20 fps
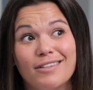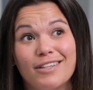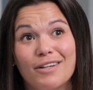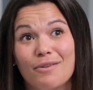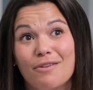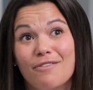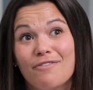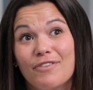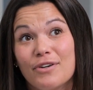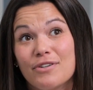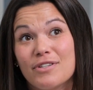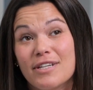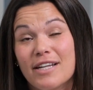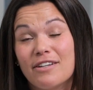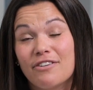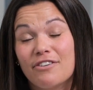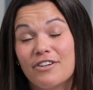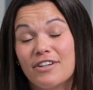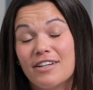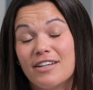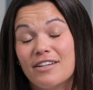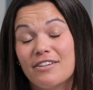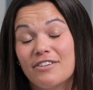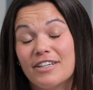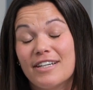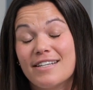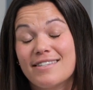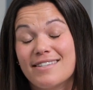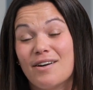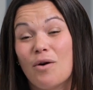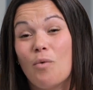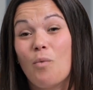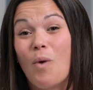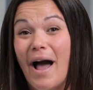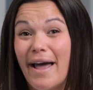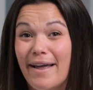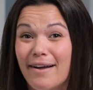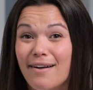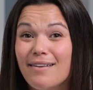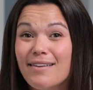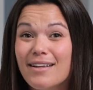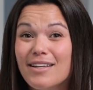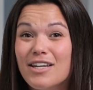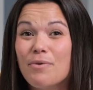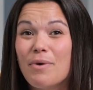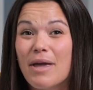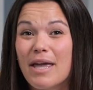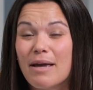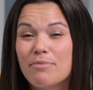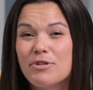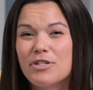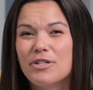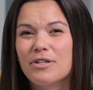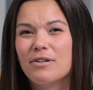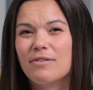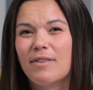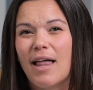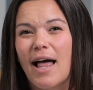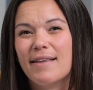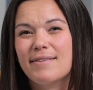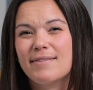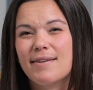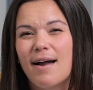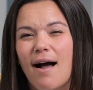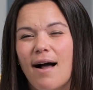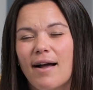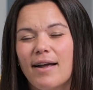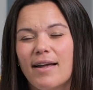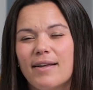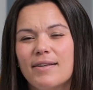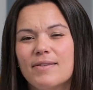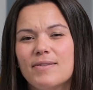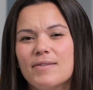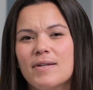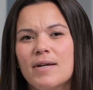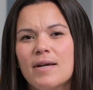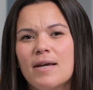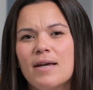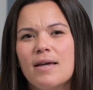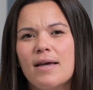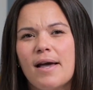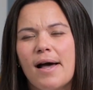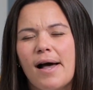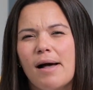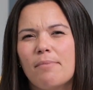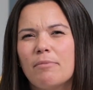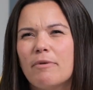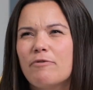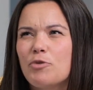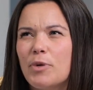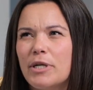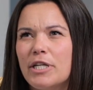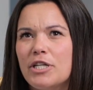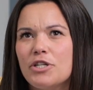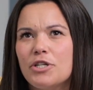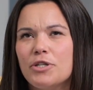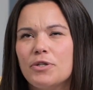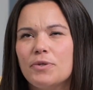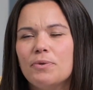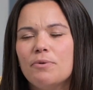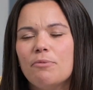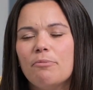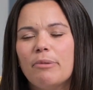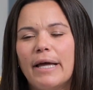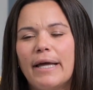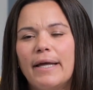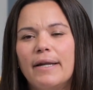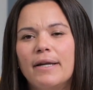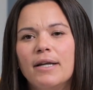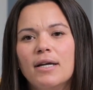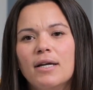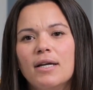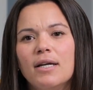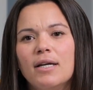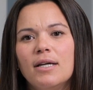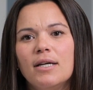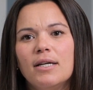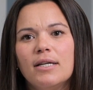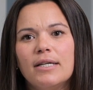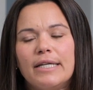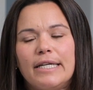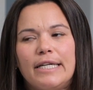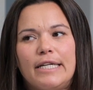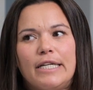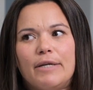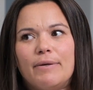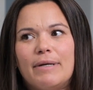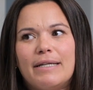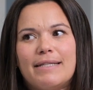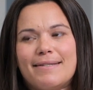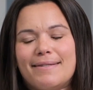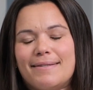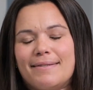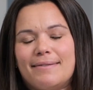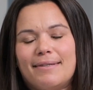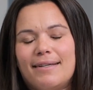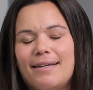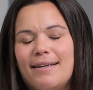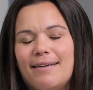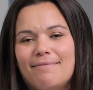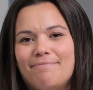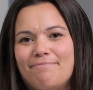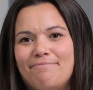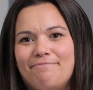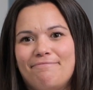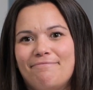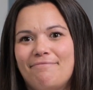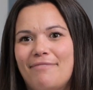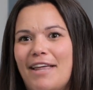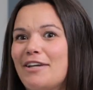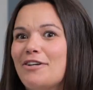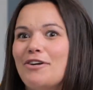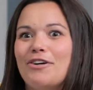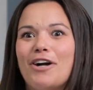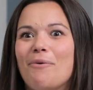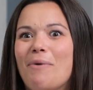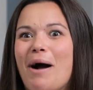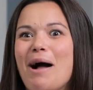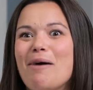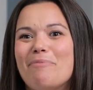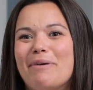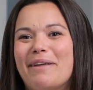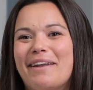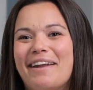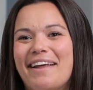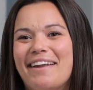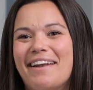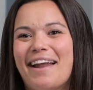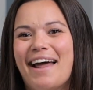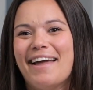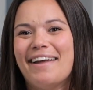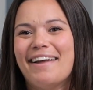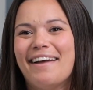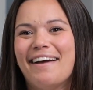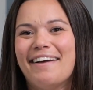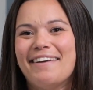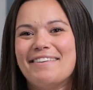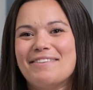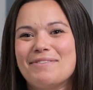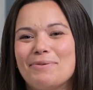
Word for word: you know, the first inc increase in a while in New Hampshire last August um, of 22, but you know, it's, it could go up and, and I, I